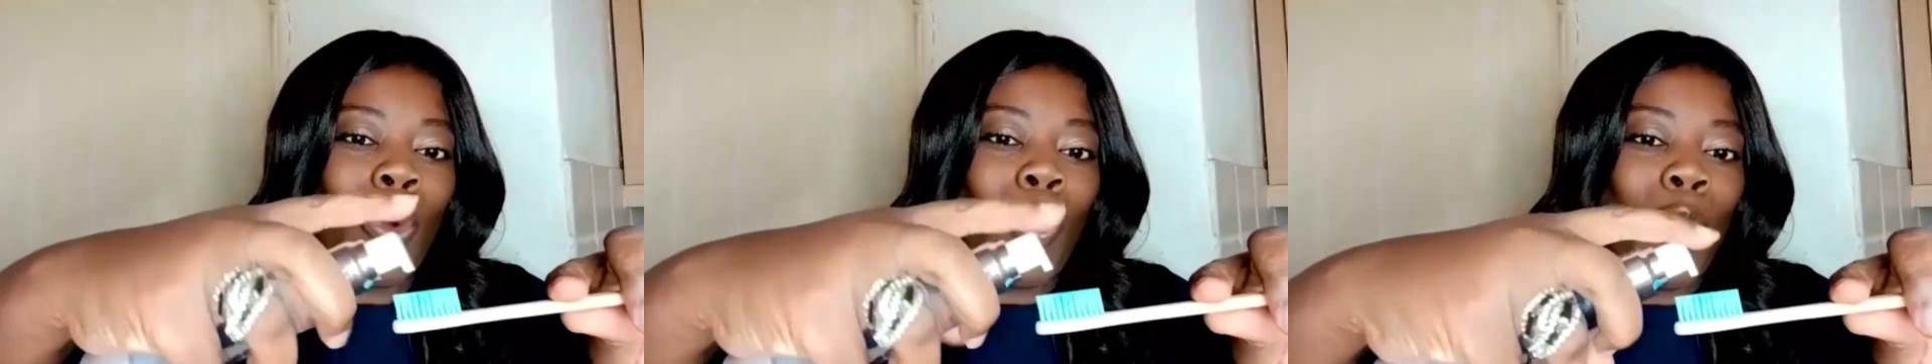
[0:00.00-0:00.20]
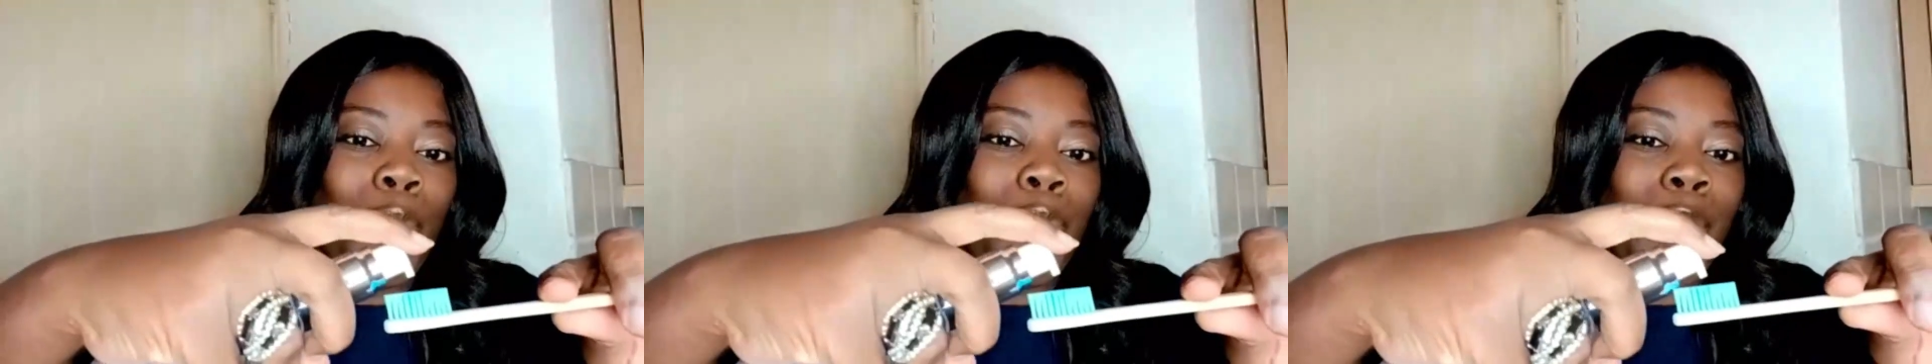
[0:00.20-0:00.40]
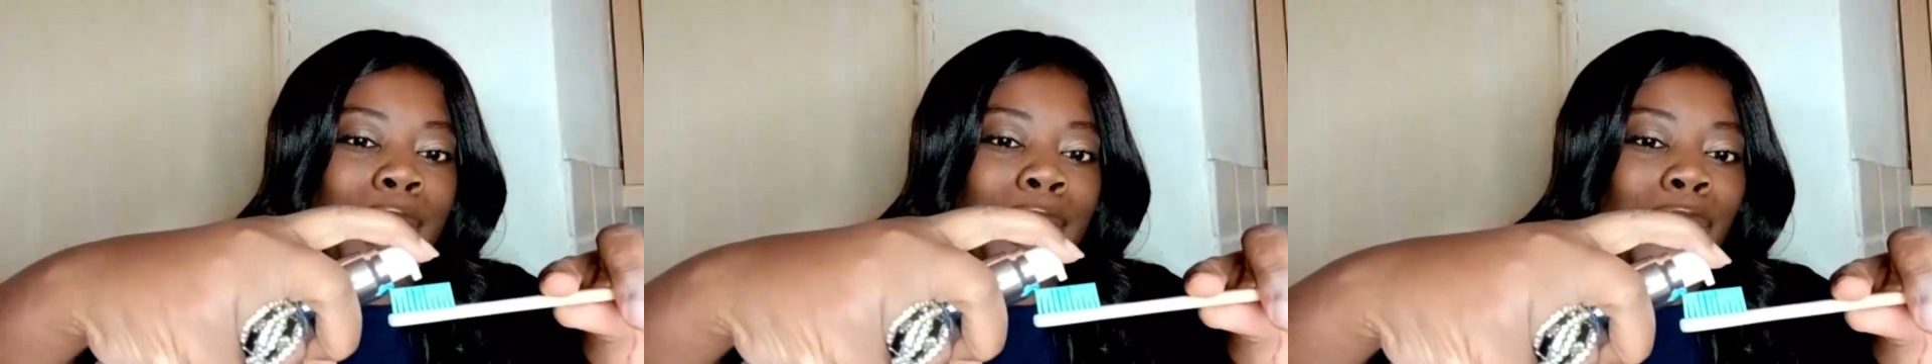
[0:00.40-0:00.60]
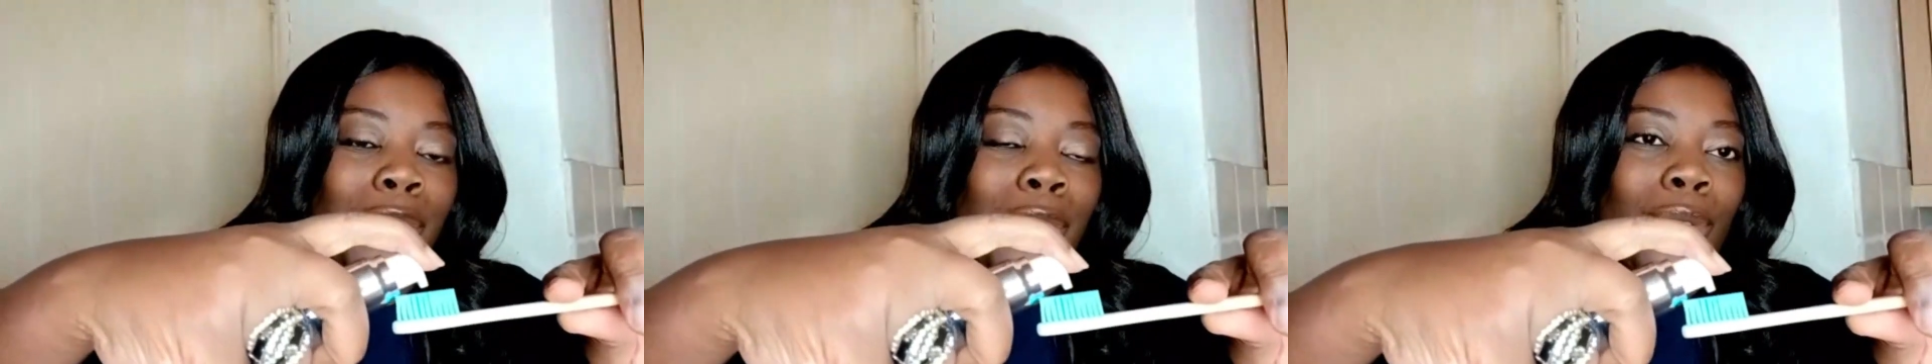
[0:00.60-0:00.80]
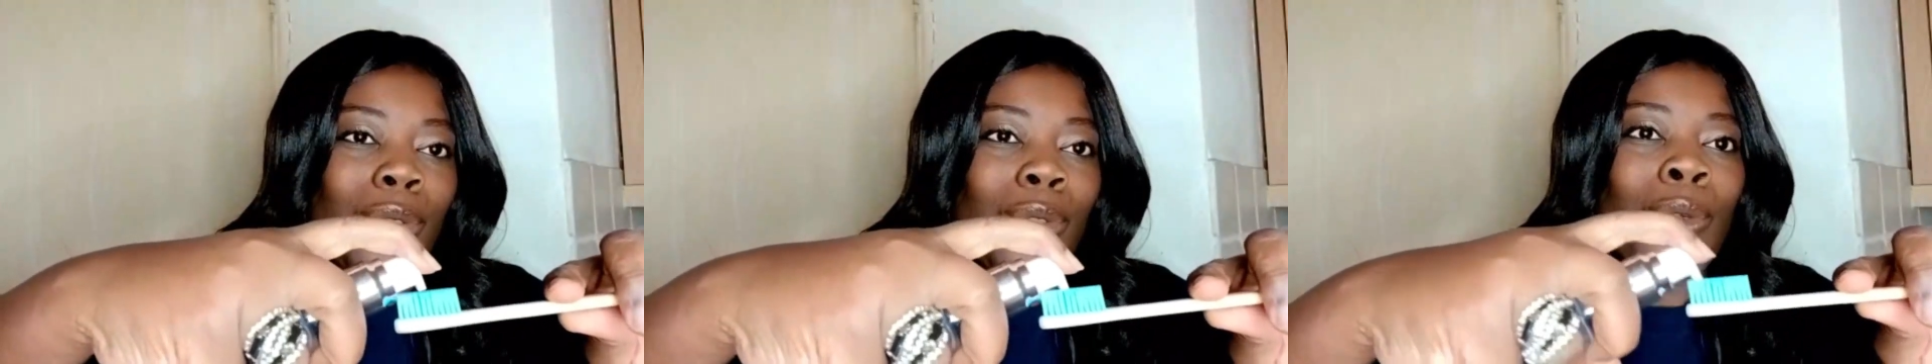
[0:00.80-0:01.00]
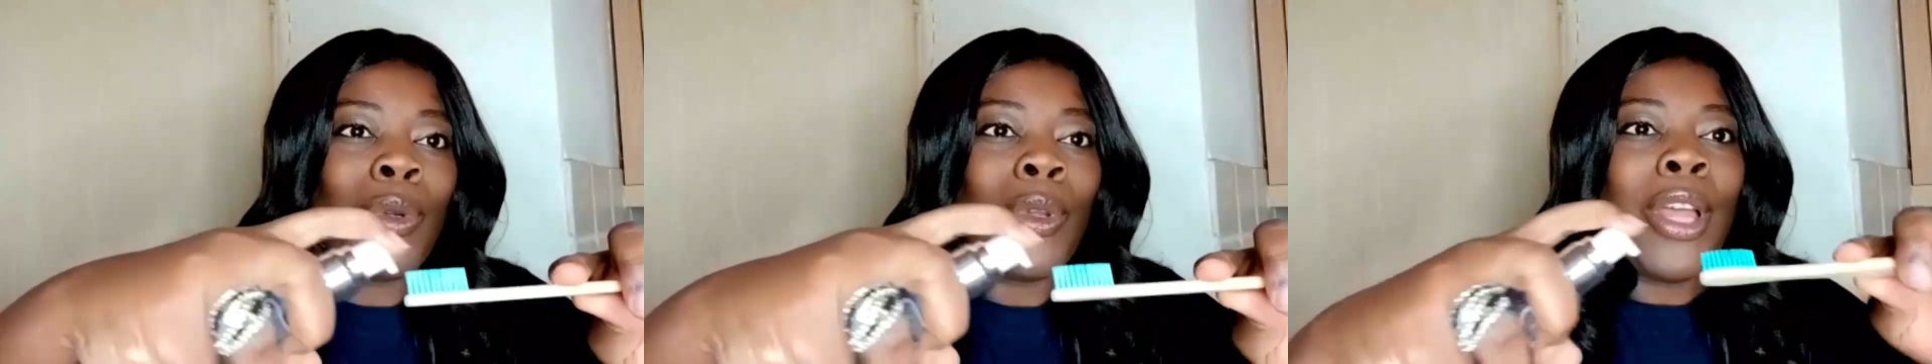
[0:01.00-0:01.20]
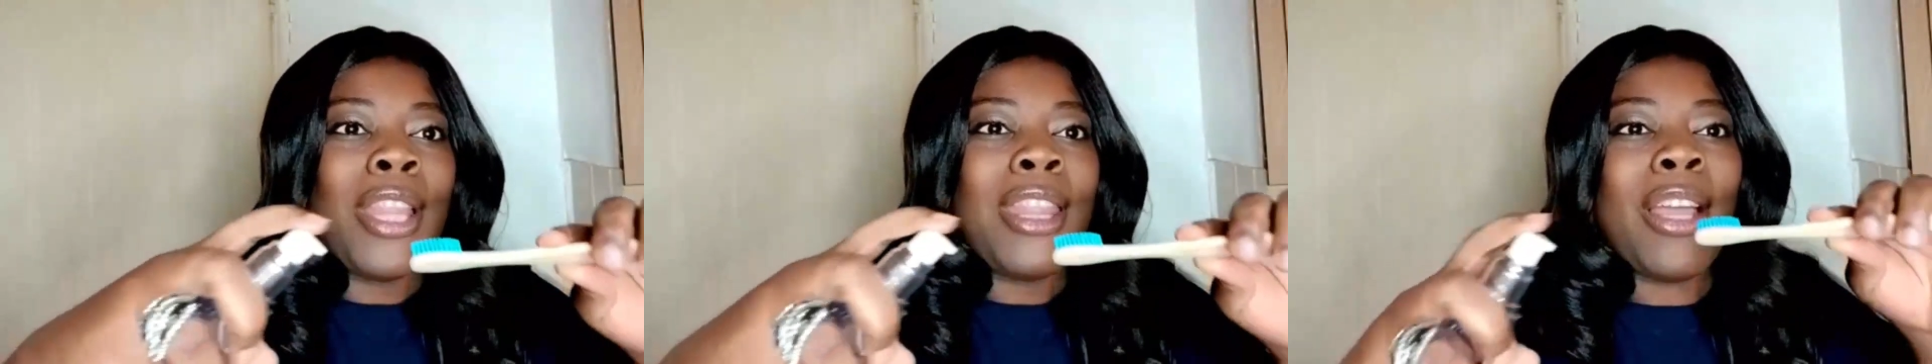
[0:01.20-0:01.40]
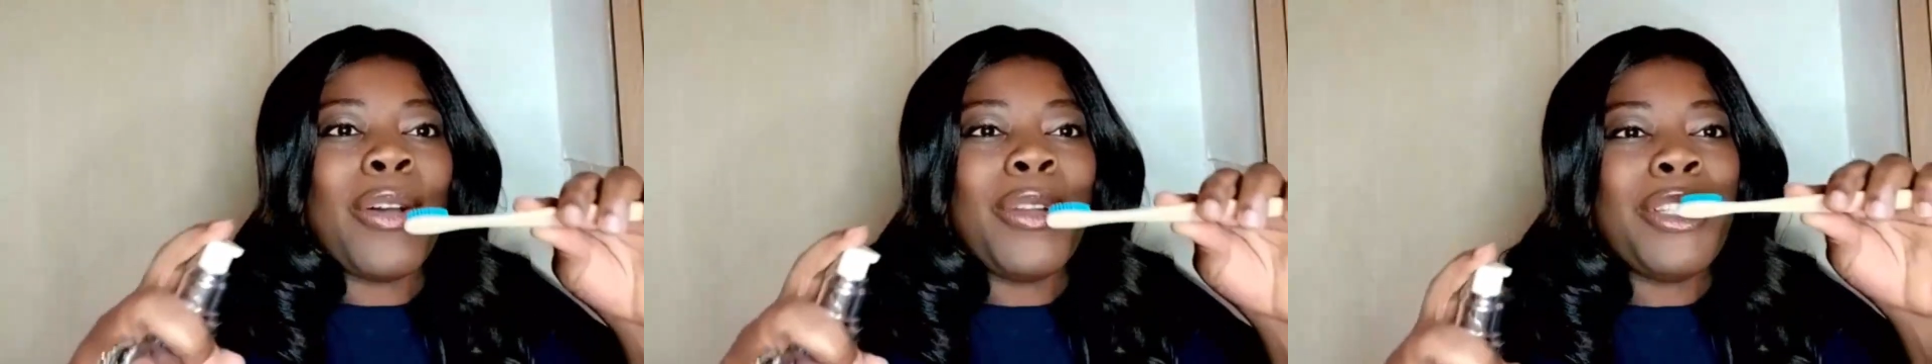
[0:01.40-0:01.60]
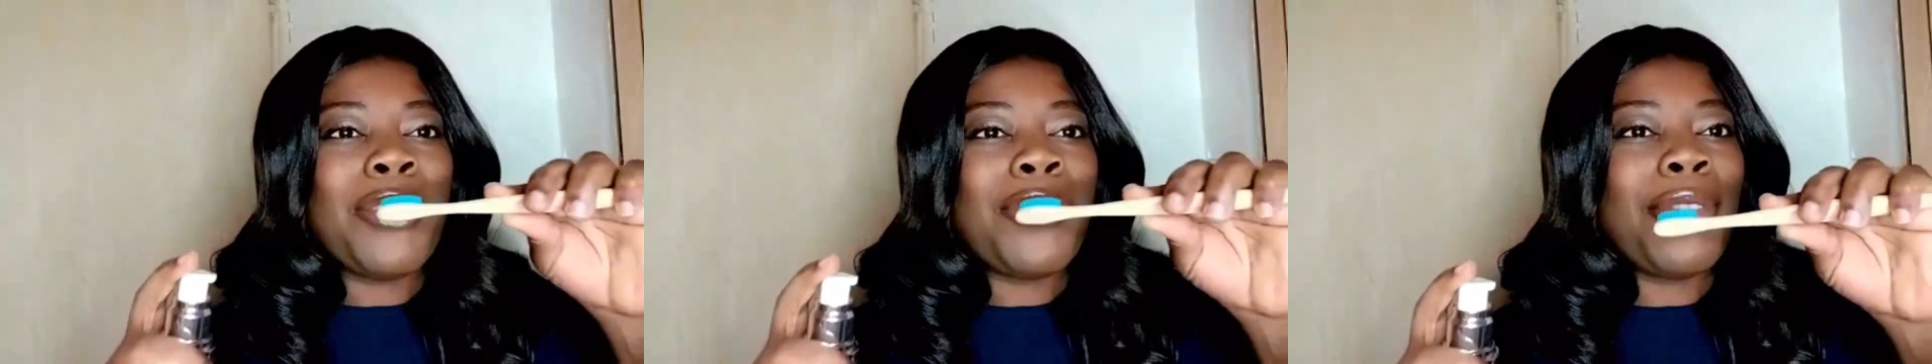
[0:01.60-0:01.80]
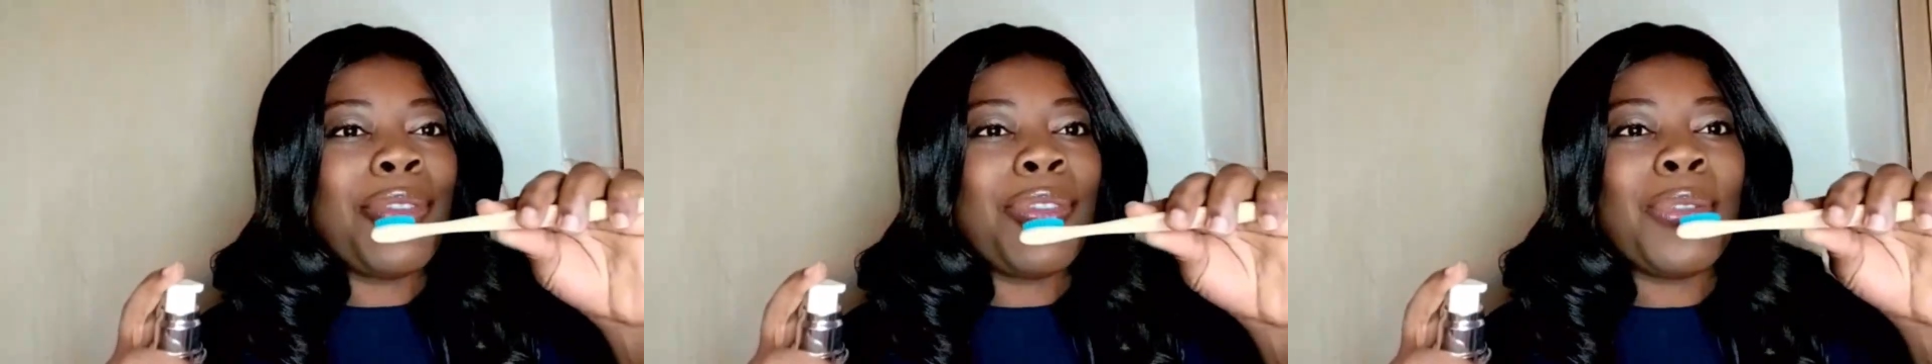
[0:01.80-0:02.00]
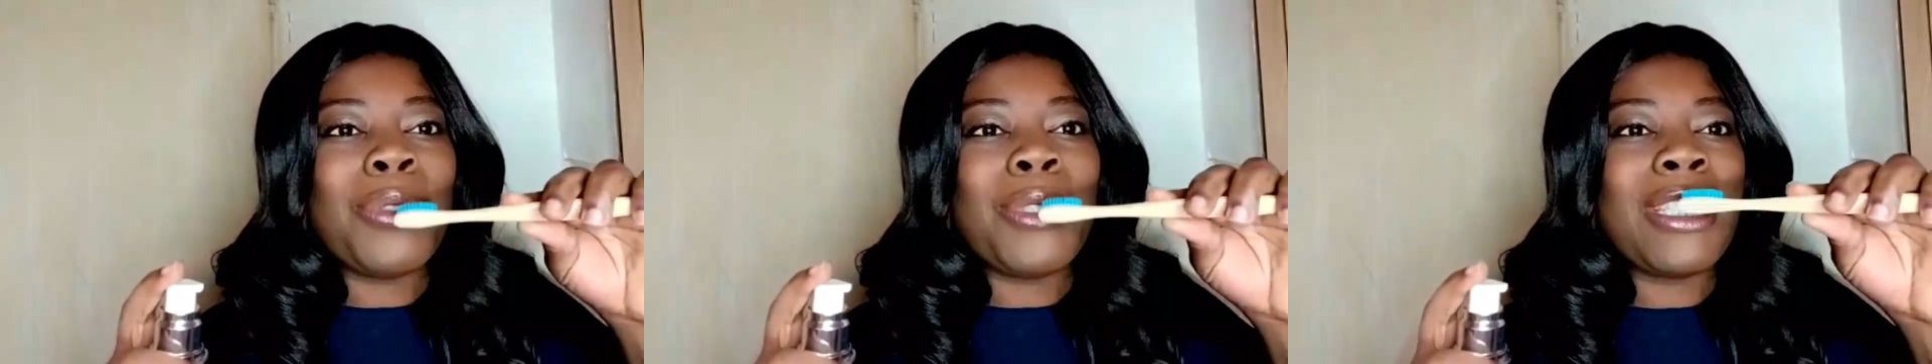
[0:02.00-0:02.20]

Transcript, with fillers: Or brush it so. Now the chucho